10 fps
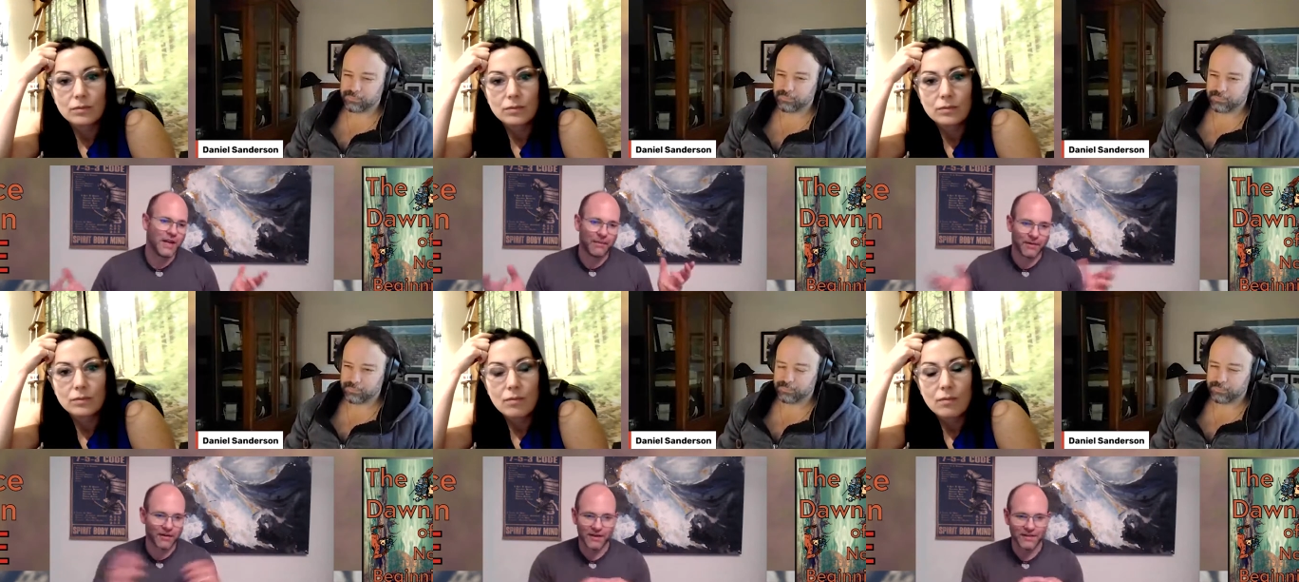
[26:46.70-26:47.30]

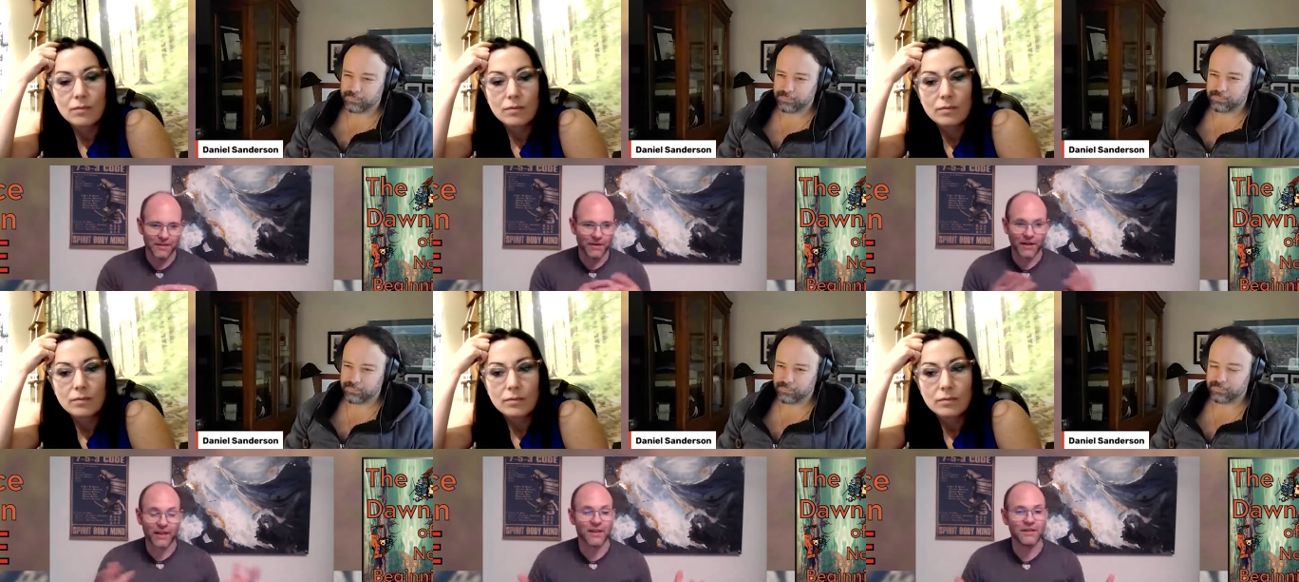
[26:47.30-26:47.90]
Speaker 1: chapter on
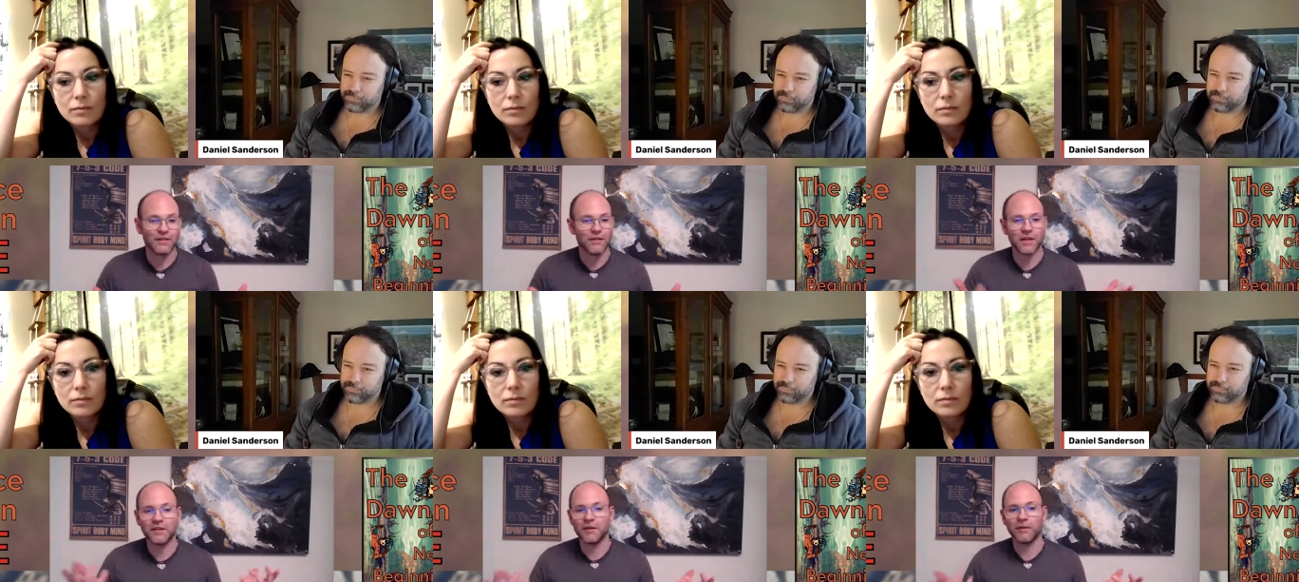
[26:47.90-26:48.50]
something like this
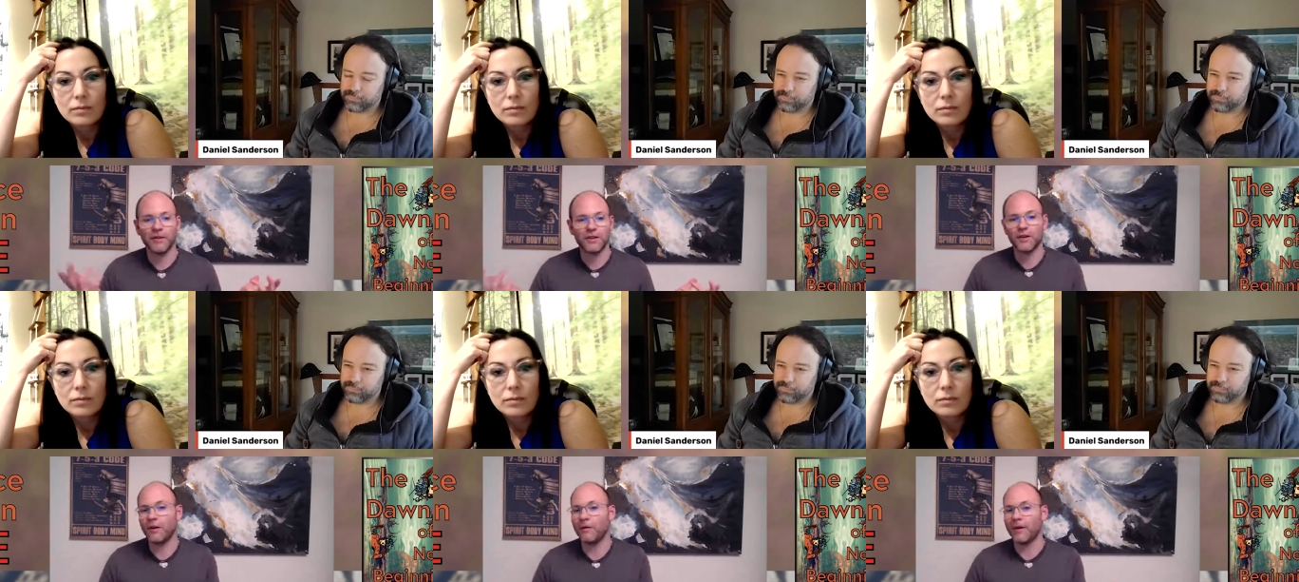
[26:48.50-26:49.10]
just to really
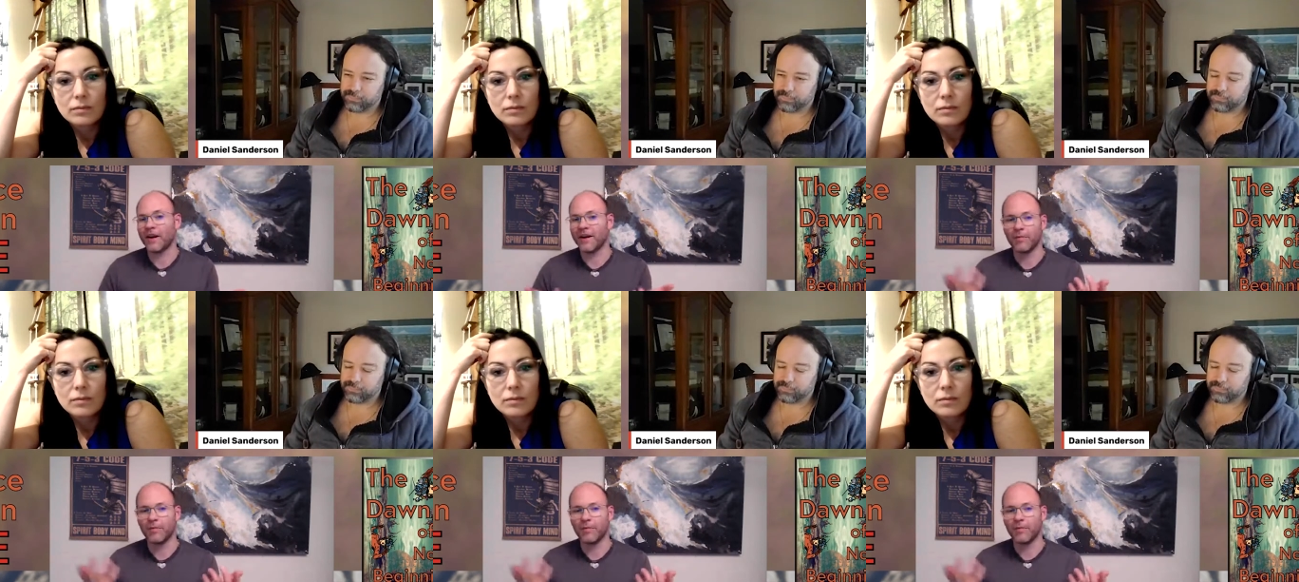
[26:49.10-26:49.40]
show what